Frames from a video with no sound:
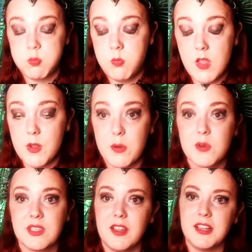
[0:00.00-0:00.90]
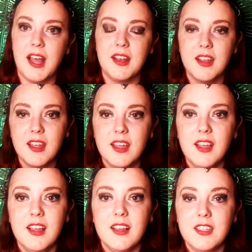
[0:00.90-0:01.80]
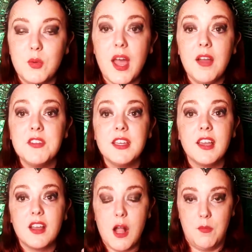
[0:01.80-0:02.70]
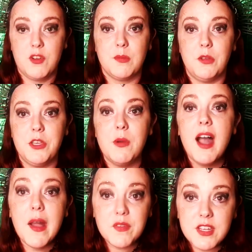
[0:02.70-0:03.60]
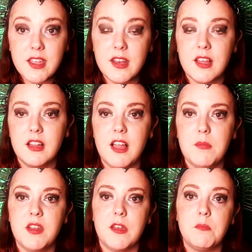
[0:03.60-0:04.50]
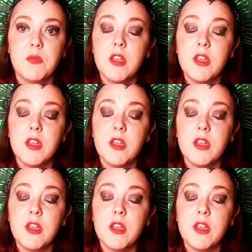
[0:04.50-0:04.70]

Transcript: and they're posing like that. You have to get comfortable. You have to get acclimated.